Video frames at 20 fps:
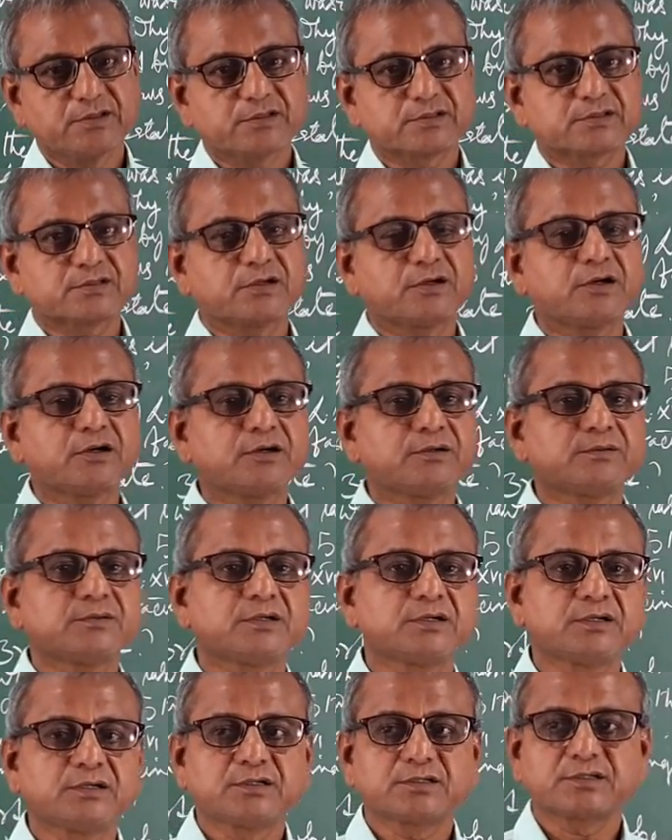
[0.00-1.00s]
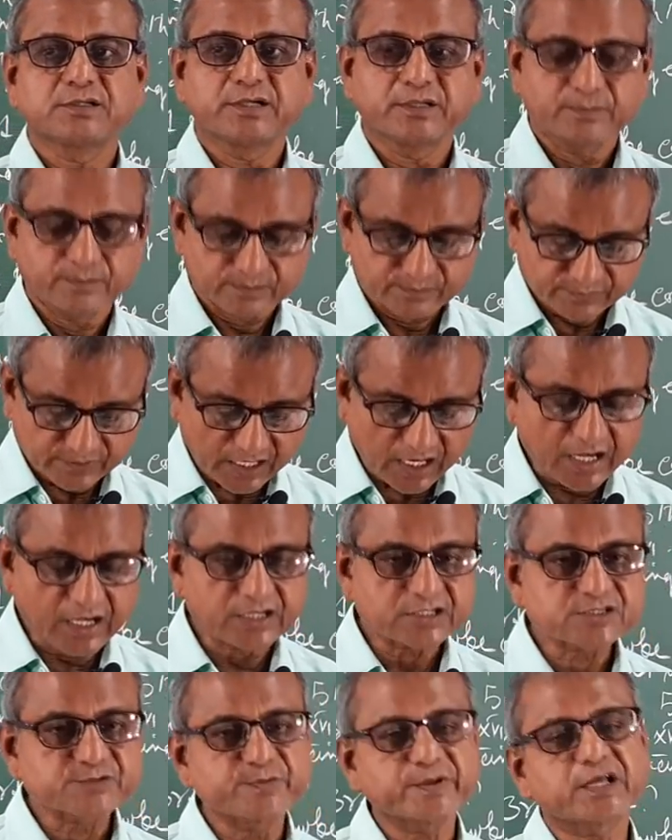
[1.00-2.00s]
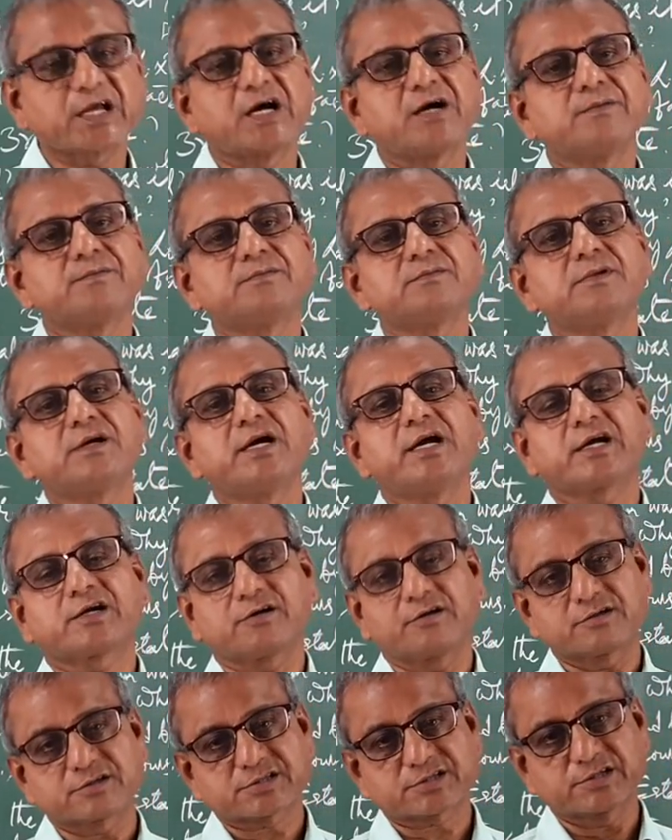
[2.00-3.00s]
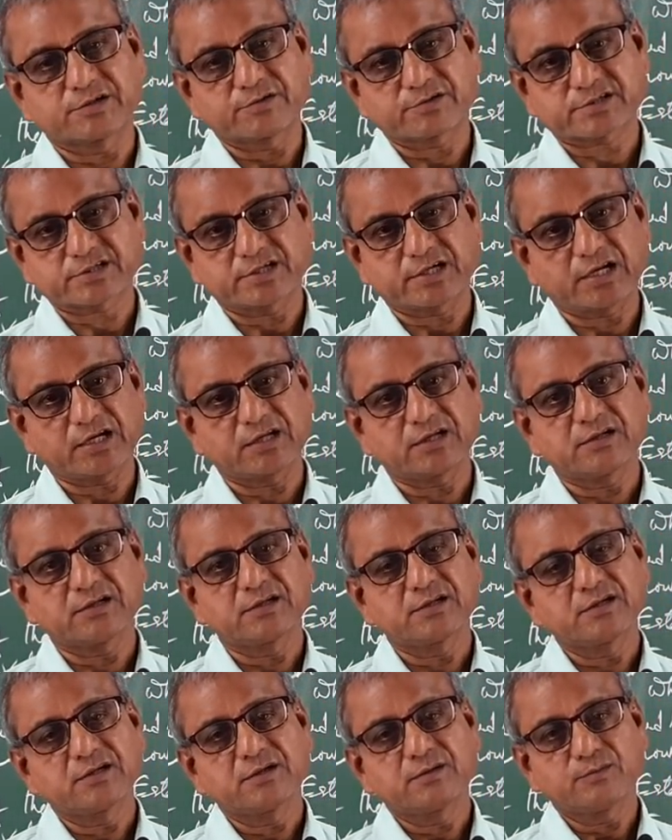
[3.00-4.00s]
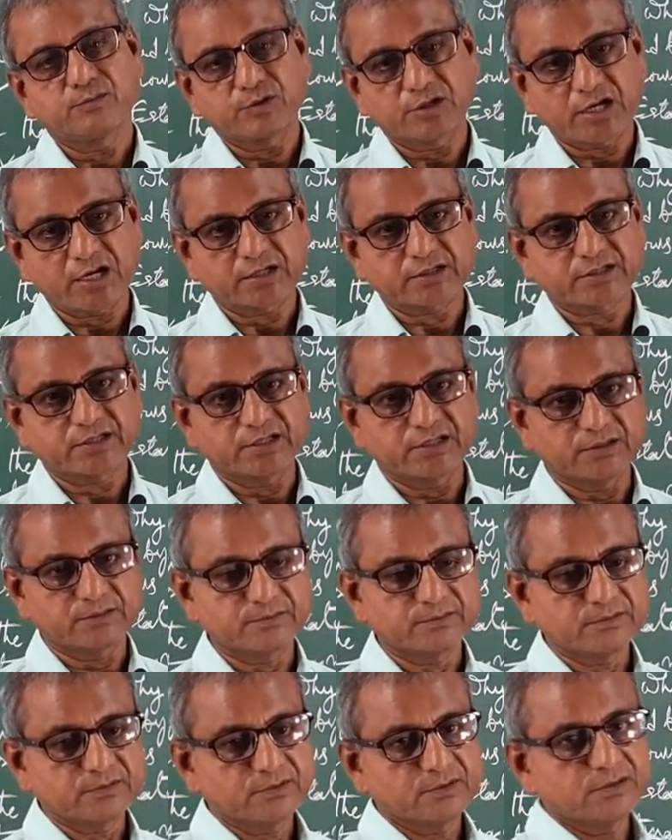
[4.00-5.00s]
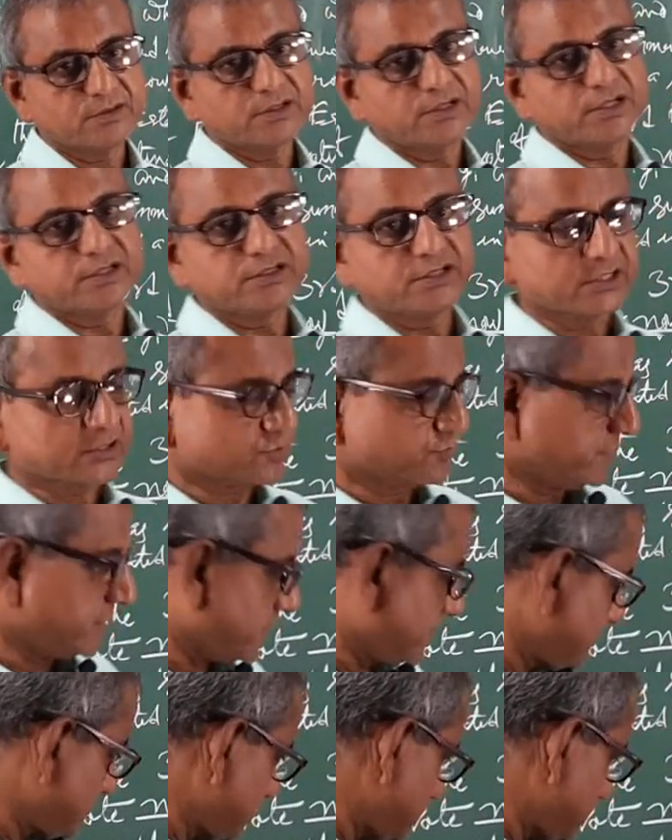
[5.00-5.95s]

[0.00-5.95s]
So France became a constitutional monarchy in this way.